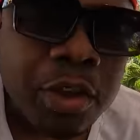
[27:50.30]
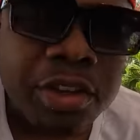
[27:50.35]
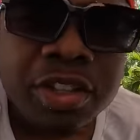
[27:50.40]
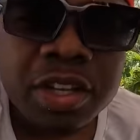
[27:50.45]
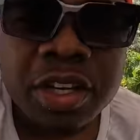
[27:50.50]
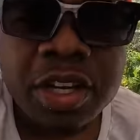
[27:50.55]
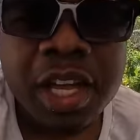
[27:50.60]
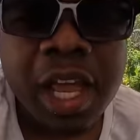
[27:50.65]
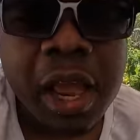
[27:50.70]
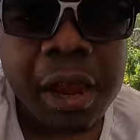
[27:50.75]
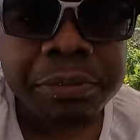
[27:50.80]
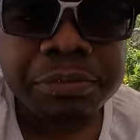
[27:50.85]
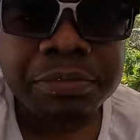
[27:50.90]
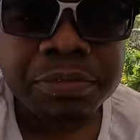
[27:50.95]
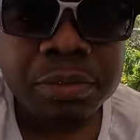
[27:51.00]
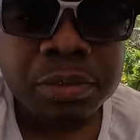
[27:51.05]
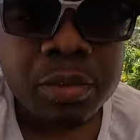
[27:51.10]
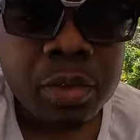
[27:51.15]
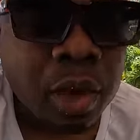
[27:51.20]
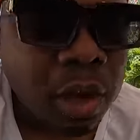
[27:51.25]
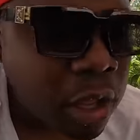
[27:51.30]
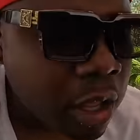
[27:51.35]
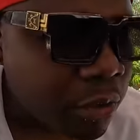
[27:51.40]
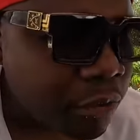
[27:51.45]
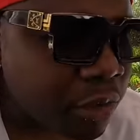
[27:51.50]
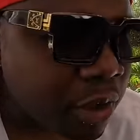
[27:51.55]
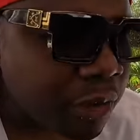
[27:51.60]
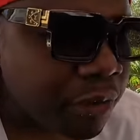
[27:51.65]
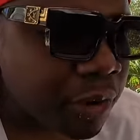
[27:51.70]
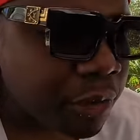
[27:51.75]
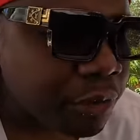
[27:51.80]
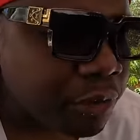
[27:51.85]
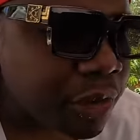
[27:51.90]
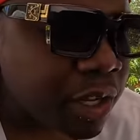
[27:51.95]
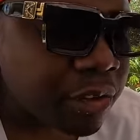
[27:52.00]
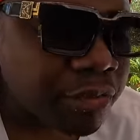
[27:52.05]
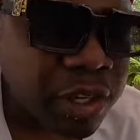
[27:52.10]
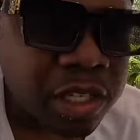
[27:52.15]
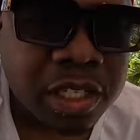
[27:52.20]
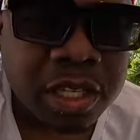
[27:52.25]
So yeah, if you ever
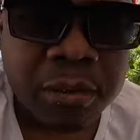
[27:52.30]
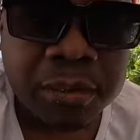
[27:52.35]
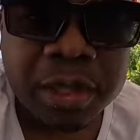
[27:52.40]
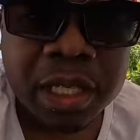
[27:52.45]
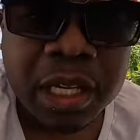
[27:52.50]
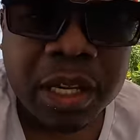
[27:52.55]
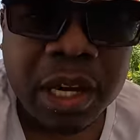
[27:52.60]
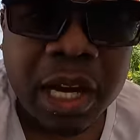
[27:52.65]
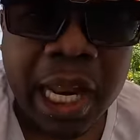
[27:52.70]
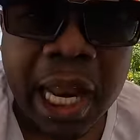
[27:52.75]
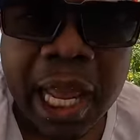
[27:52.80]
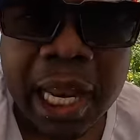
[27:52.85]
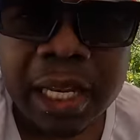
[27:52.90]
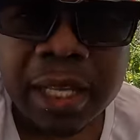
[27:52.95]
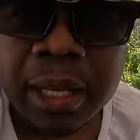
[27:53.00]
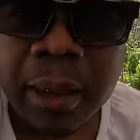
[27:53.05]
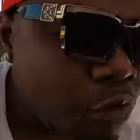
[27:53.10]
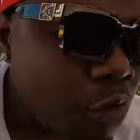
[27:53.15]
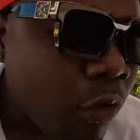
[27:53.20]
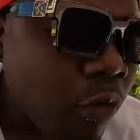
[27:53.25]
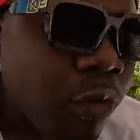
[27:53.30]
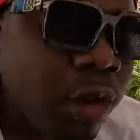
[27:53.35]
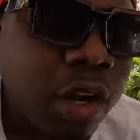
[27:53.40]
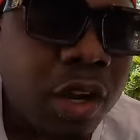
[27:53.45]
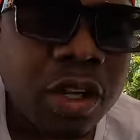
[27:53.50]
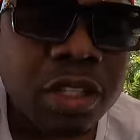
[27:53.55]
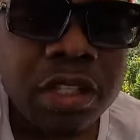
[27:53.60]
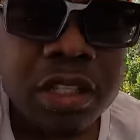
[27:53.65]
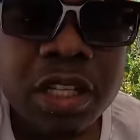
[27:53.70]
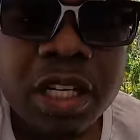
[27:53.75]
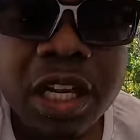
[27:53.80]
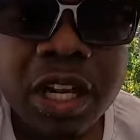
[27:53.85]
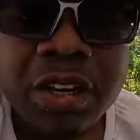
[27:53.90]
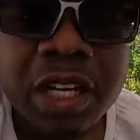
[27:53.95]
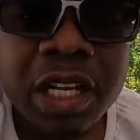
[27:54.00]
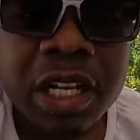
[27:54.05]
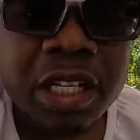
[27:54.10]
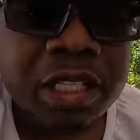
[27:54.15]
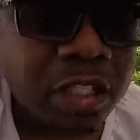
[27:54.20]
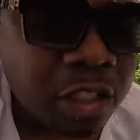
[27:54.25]
feel for something like for lunch
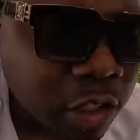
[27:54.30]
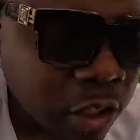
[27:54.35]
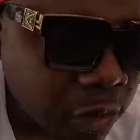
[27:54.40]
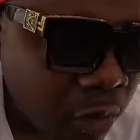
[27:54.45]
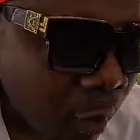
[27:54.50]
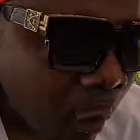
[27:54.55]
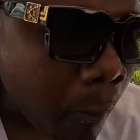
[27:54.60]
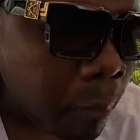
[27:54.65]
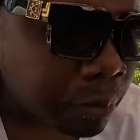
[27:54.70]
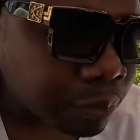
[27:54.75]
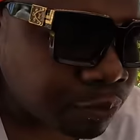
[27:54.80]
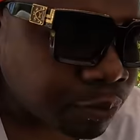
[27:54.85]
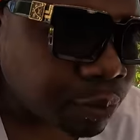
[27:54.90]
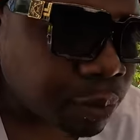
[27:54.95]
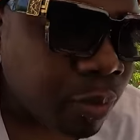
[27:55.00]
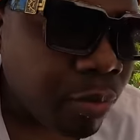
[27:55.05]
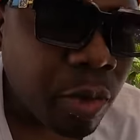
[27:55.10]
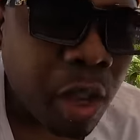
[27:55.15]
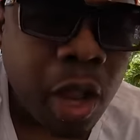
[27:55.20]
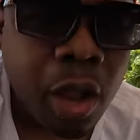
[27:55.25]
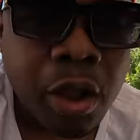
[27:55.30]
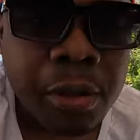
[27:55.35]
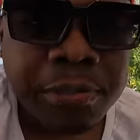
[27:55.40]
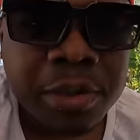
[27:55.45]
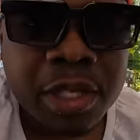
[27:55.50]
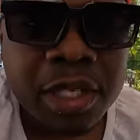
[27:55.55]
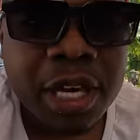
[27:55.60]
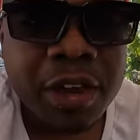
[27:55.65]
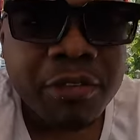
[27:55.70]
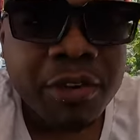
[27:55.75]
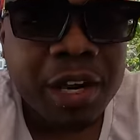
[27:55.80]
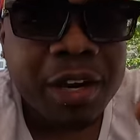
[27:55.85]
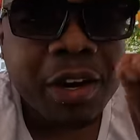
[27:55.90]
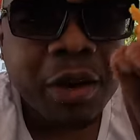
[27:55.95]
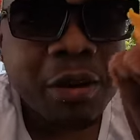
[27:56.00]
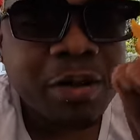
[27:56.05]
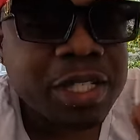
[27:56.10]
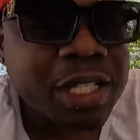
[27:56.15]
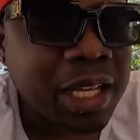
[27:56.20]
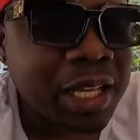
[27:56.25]
here in Kingston, come to Devon
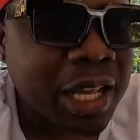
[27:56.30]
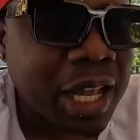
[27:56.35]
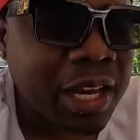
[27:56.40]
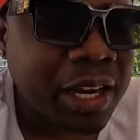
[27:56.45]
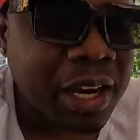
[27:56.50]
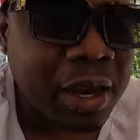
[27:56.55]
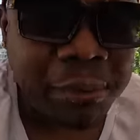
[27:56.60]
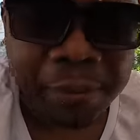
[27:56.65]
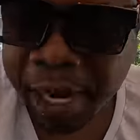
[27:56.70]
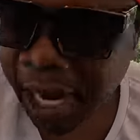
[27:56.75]
House and get their